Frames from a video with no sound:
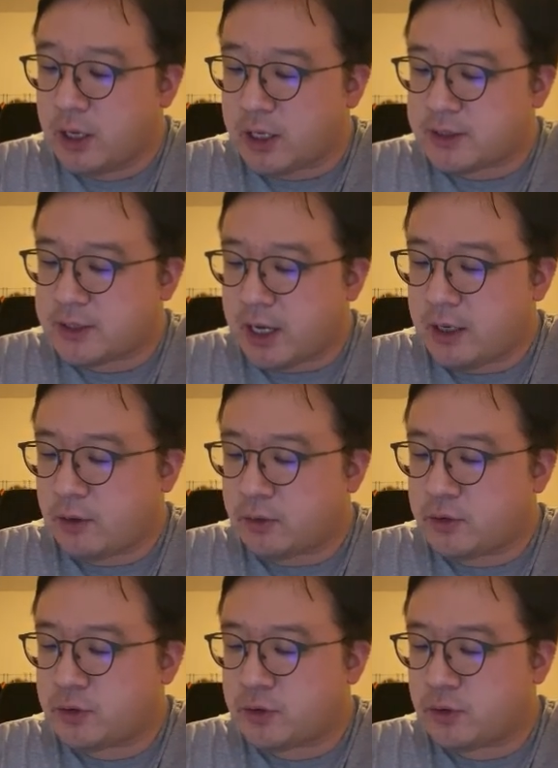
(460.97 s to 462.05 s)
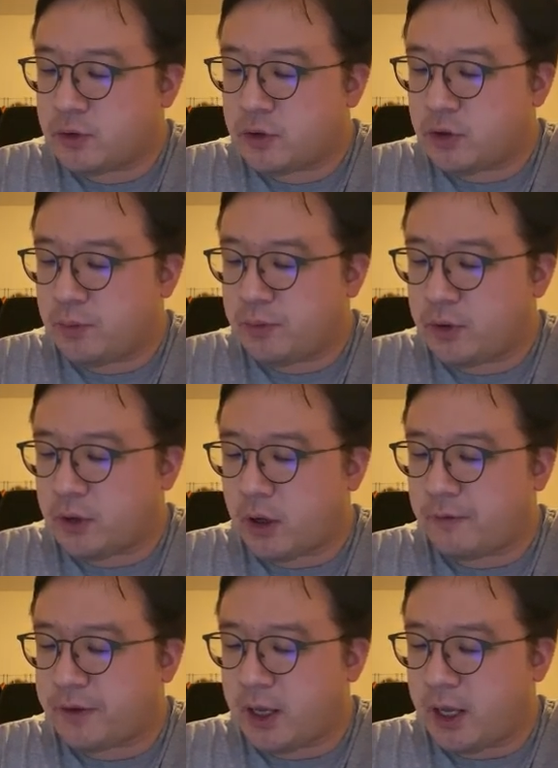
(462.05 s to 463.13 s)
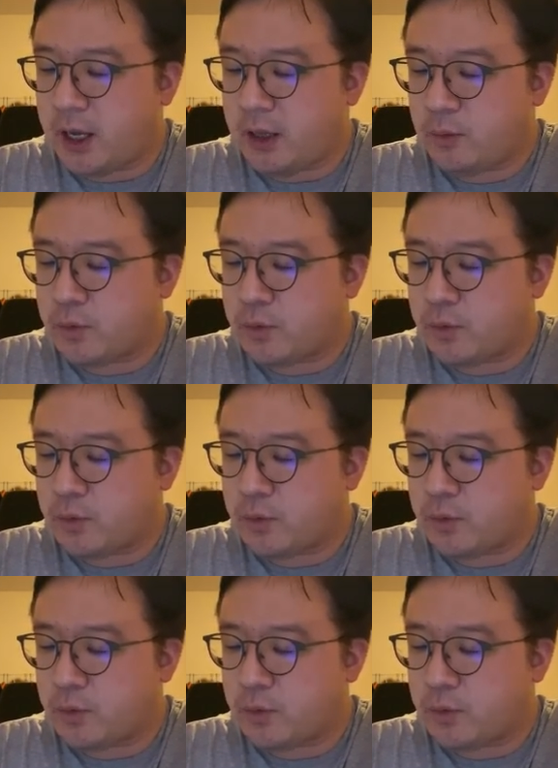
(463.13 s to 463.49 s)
Is that equal to cube root of the 8,